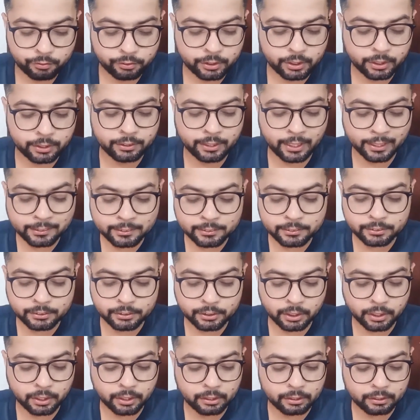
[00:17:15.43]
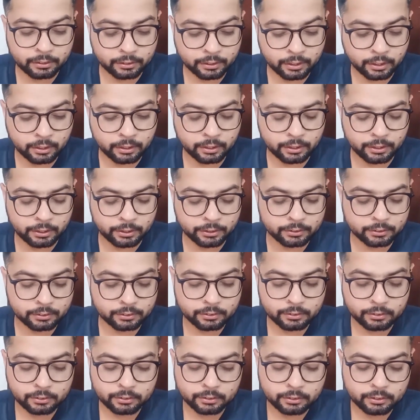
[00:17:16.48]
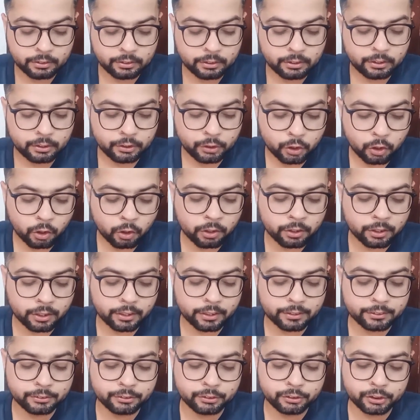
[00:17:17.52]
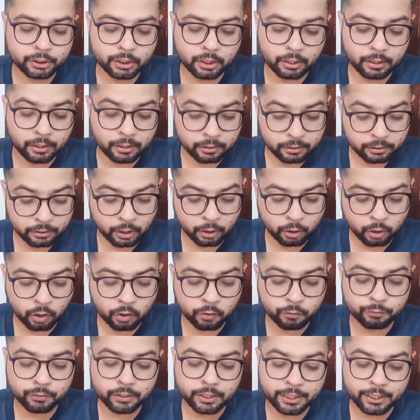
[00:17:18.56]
the next journal is your Journal of